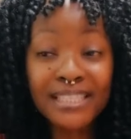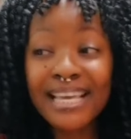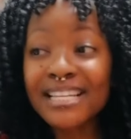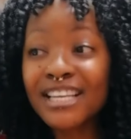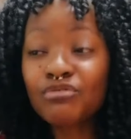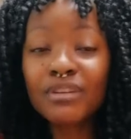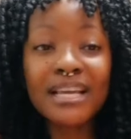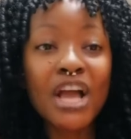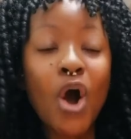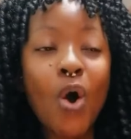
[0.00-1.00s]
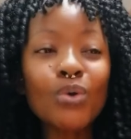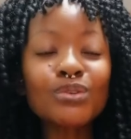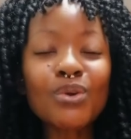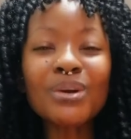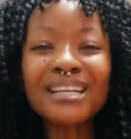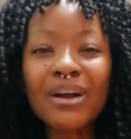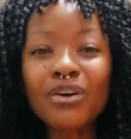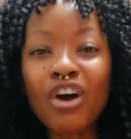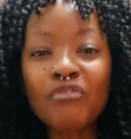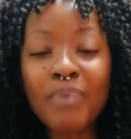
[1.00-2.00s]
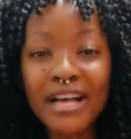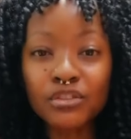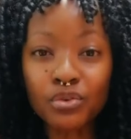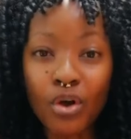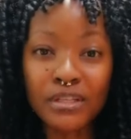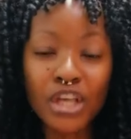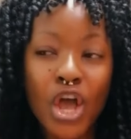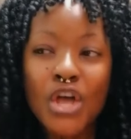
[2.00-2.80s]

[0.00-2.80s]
They literally hold no record of past wrongs.